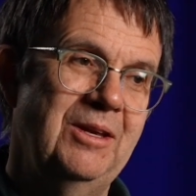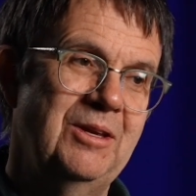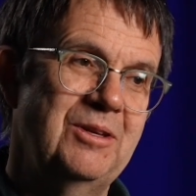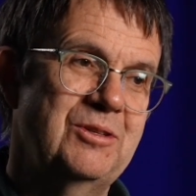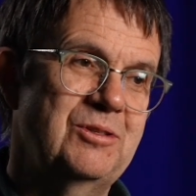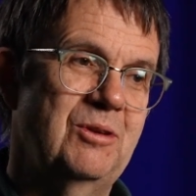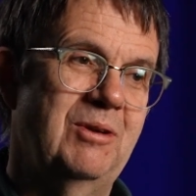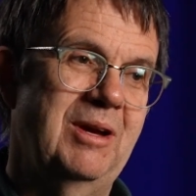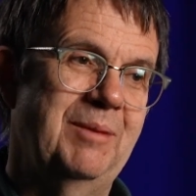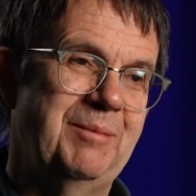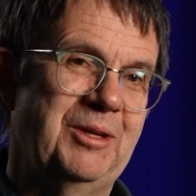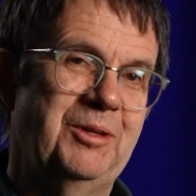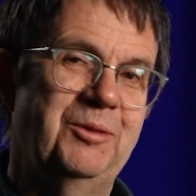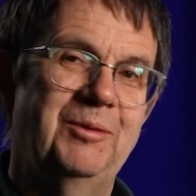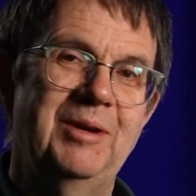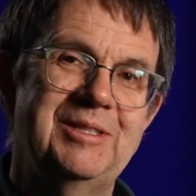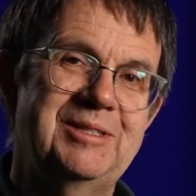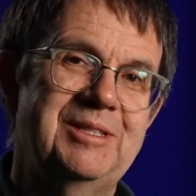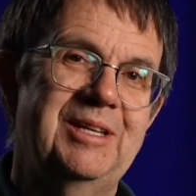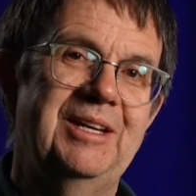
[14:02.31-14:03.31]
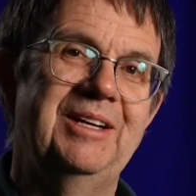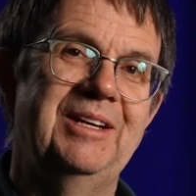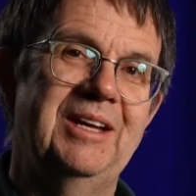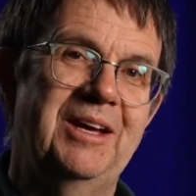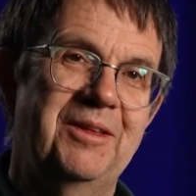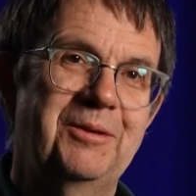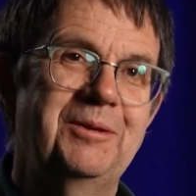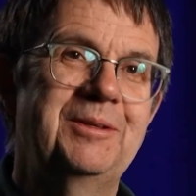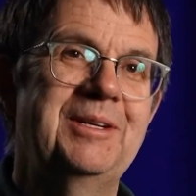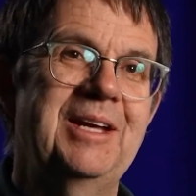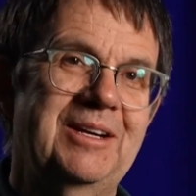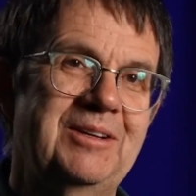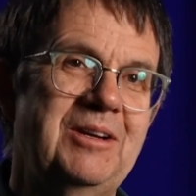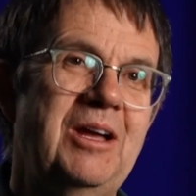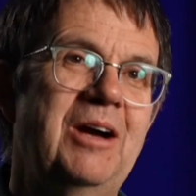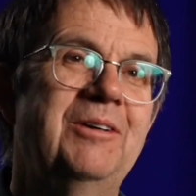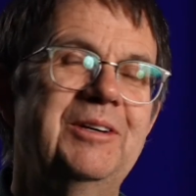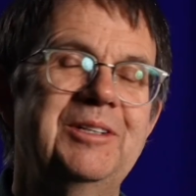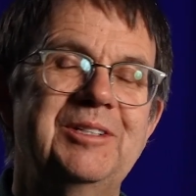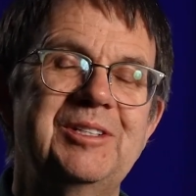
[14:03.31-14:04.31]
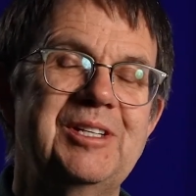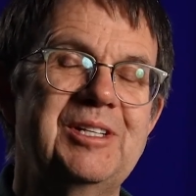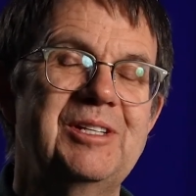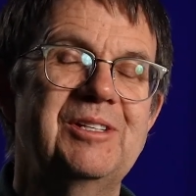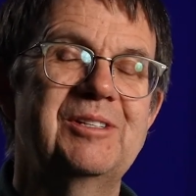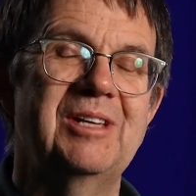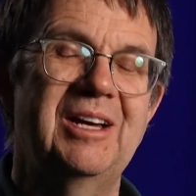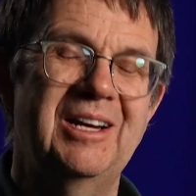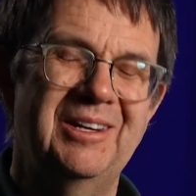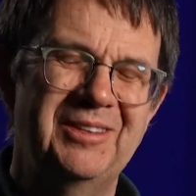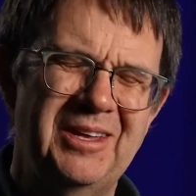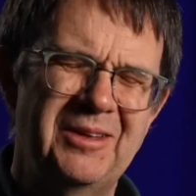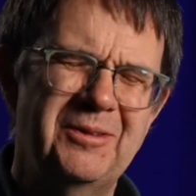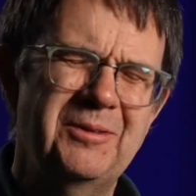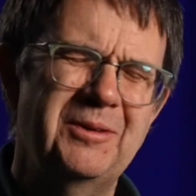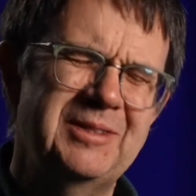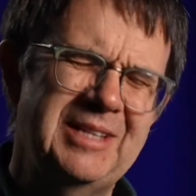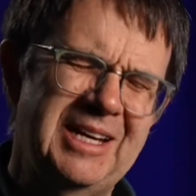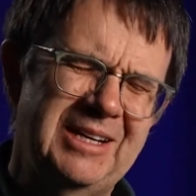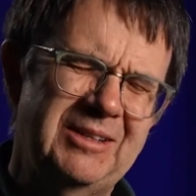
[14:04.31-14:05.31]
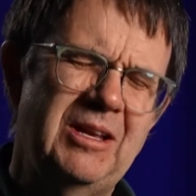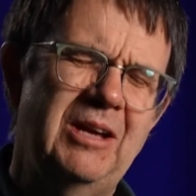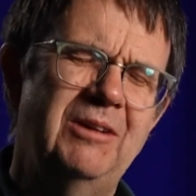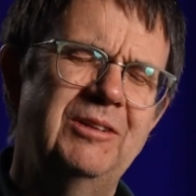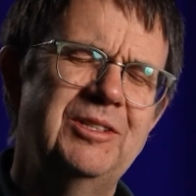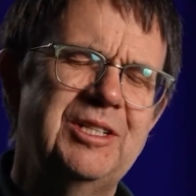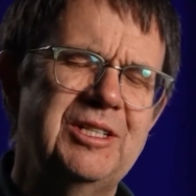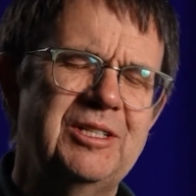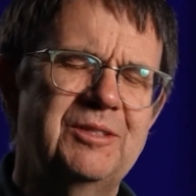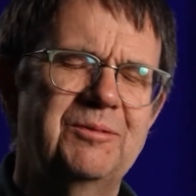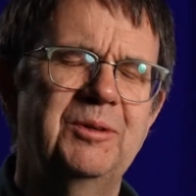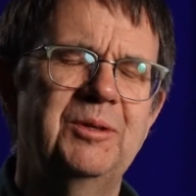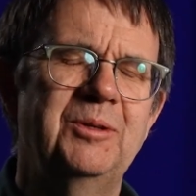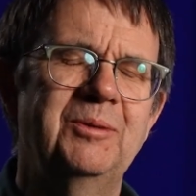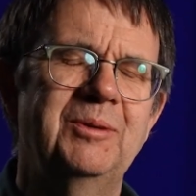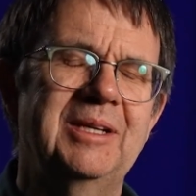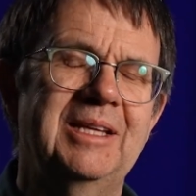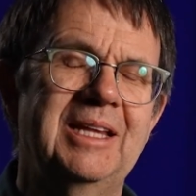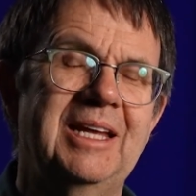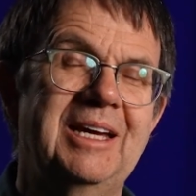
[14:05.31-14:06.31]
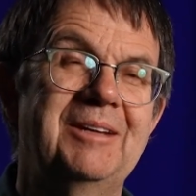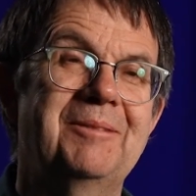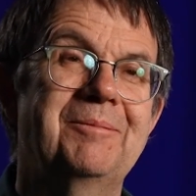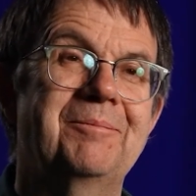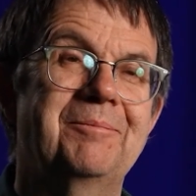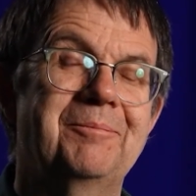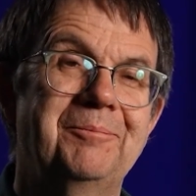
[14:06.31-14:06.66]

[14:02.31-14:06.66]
So I'm interested in other technologies for doing that.